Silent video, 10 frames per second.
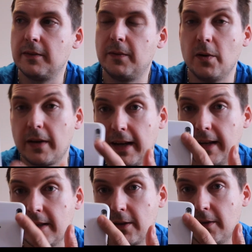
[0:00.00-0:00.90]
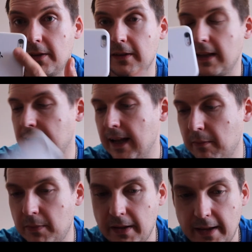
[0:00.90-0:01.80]
4K is only on that
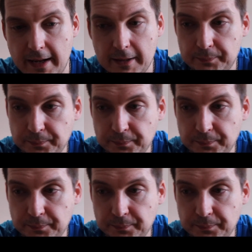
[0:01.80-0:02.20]
camera there.